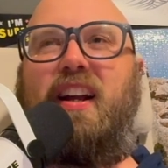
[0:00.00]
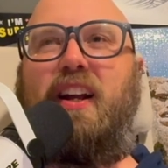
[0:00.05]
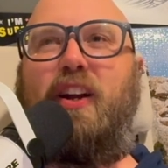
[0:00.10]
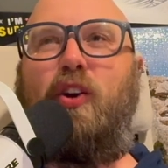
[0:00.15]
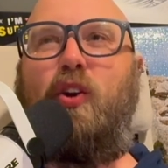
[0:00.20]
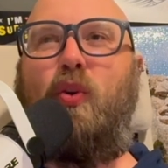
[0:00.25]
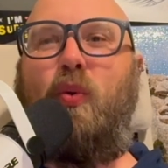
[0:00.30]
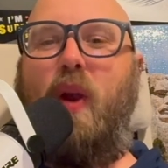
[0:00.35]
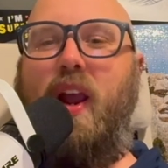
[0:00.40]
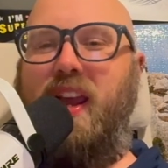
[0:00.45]

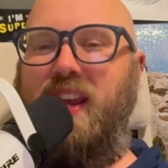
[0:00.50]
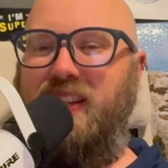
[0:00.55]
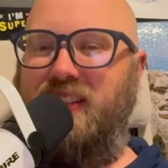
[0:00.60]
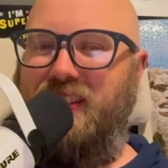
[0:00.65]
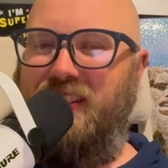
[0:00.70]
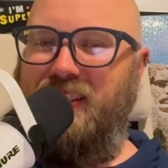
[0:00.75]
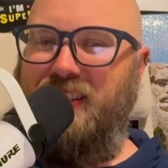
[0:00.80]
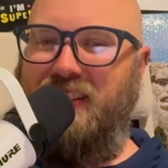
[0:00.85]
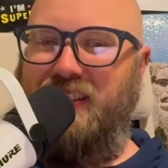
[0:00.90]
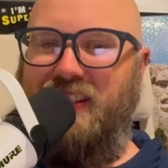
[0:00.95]

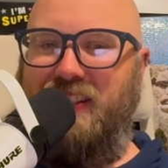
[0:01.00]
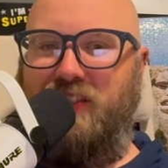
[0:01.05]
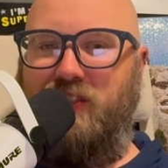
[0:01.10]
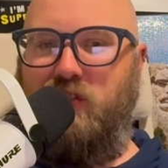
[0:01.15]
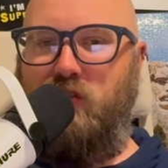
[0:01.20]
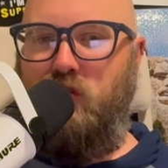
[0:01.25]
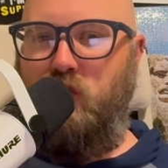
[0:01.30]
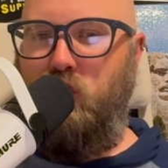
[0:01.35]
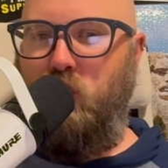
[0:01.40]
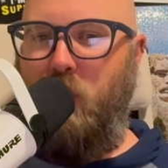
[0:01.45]
grace is this
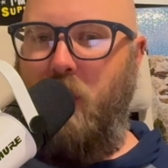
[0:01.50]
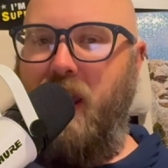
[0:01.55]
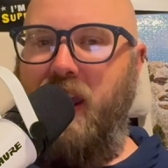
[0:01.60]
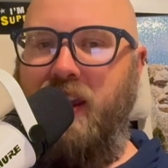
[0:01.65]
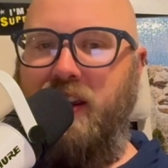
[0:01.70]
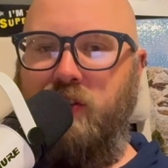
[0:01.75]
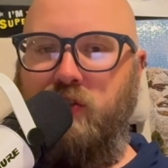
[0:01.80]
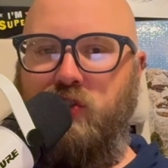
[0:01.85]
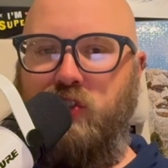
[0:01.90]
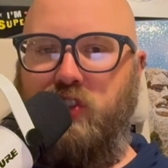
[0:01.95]

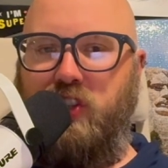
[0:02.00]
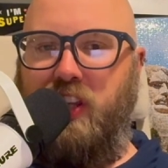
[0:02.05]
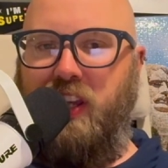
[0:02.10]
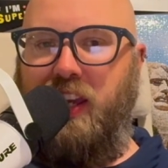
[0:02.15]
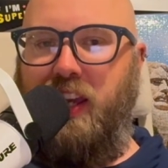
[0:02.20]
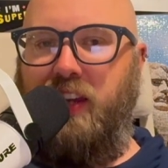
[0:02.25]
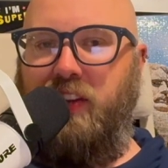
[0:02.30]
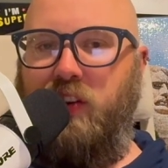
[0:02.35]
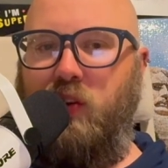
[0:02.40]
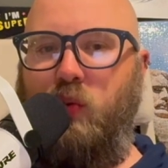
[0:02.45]
strange
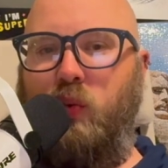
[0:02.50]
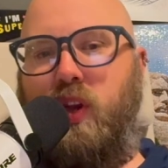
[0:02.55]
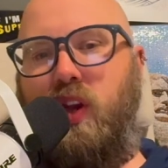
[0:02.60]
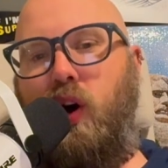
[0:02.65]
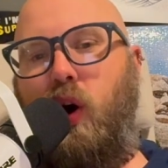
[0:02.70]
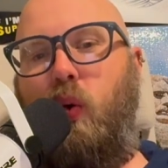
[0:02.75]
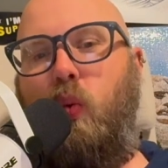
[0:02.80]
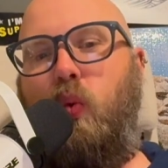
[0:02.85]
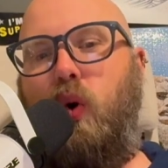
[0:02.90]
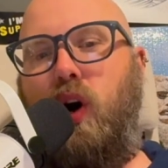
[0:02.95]
thing that we
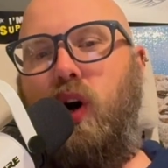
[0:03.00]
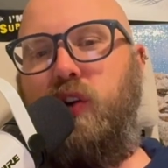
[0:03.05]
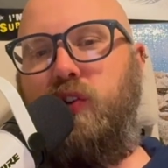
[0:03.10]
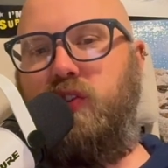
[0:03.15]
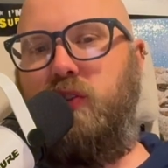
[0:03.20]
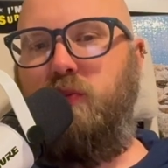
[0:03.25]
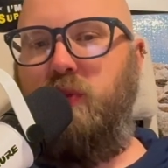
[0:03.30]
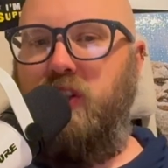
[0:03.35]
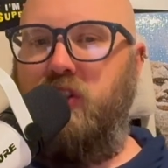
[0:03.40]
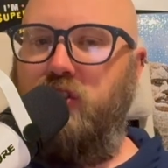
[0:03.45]
all want
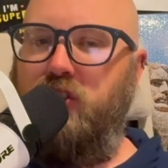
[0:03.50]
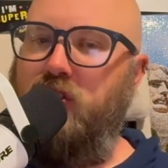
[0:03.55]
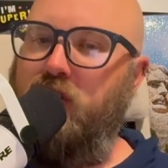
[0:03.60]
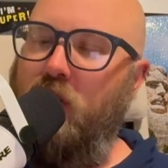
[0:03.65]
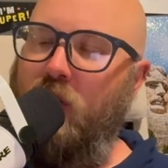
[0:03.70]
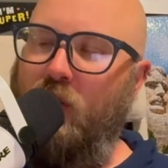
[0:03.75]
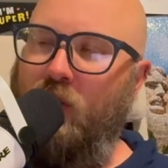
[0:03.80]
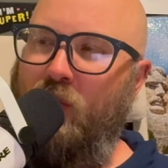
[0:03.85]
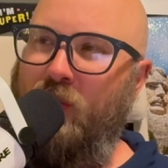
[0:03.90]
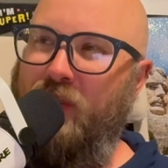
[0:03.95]
to be
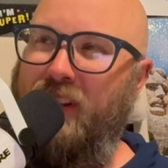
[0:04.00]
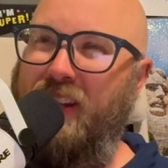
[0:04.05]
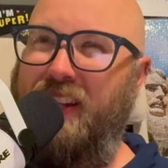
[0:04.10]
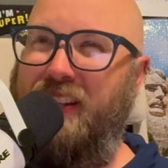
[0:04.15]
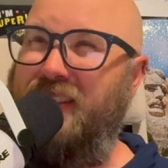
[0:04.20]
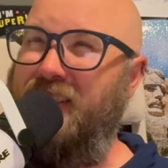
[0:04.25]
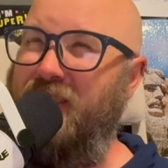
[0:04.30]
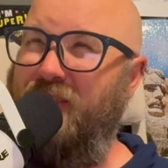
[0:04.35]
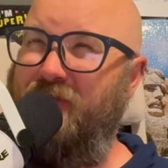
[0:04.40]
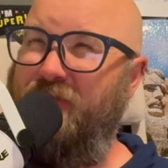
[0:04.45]
shown
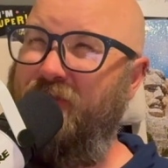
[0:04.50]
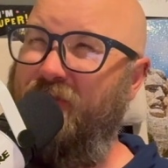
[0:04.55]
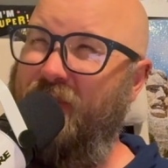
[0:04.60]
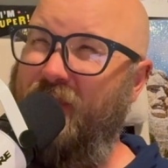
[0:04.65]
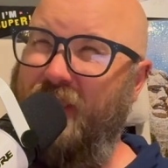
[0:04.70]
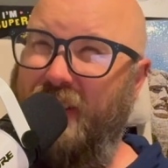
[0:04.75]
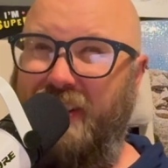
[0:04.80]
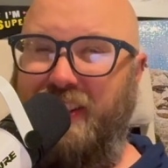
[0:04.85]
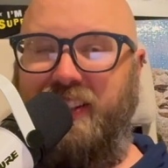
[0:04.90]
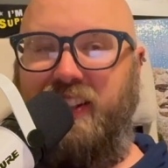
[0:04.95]
and don't
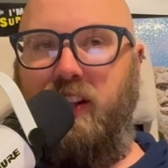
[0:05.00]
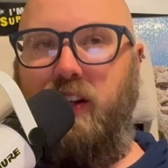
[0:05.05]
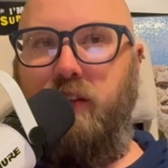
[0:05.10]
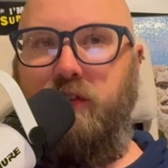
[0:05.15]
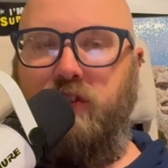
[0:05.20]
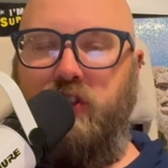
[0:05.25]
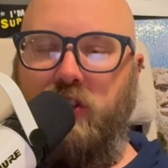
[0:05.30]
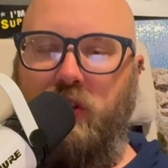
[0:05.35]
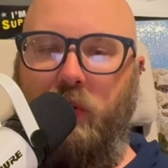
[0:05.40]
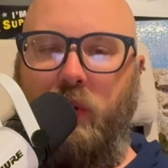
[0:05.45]
really
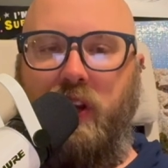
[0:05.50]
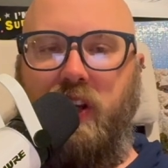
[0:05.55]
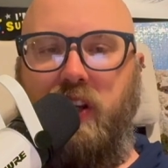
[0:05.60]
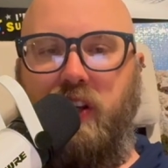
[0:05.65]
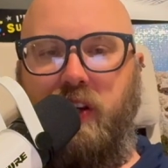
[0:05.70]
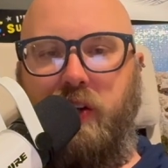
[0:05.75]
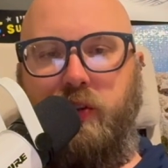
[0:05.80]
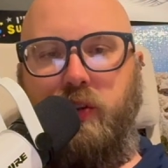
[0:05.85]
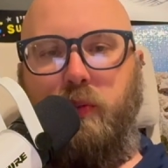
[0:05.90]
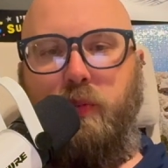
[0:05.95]
love showing
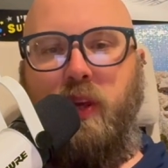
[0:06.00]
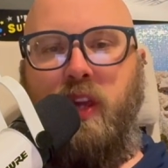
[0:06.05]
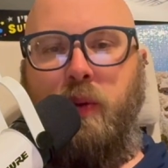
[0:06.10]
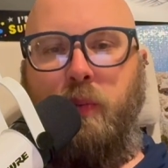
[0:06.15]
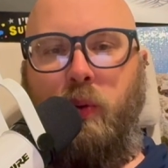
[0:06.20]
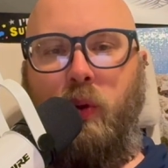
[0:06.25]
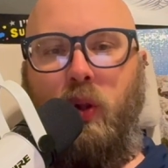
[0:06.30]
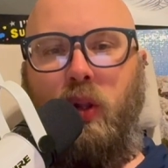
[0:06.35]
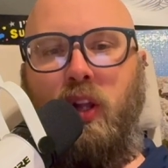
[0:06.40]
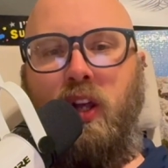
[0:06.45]
to other
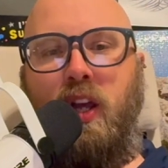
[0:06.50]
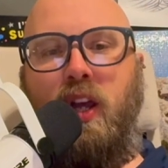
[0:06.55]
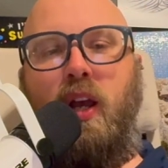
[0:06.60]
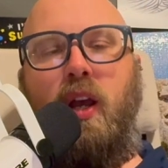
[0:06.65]
people.